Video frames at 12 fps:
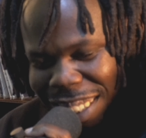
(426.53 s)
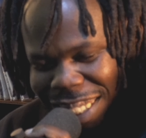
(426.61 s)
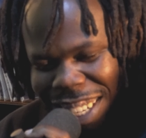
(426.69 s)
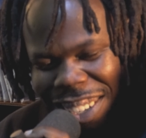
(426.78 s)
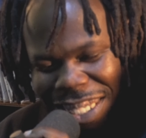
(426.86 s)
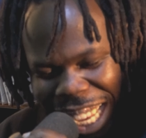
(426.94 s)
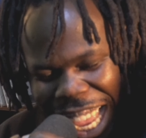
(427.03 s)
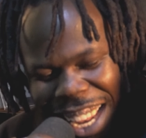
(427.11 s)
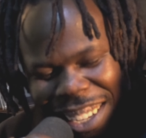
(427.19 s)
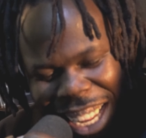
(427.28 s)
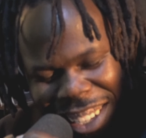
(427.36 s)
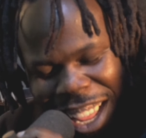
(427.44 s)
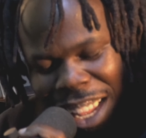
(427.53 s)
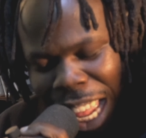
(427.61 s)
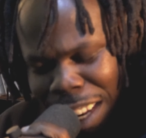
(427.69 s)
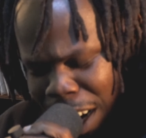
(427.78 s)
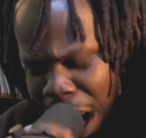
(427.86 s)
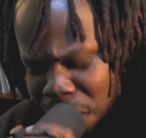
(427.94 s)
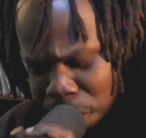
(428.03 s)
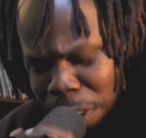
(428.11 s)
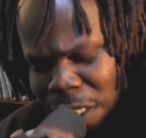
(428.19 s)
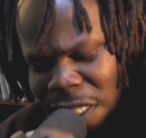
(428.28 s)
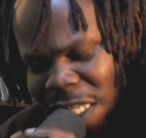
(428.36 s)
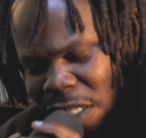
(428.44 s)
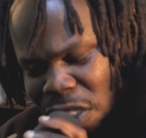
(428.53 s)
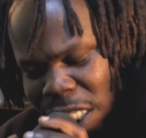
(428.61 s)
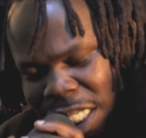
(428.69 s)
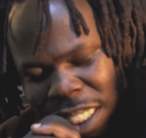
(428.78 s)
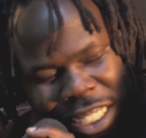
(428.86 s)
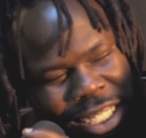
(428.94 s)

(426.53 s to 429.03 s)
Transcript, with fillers: You know, they had like, a lot of controversy this year.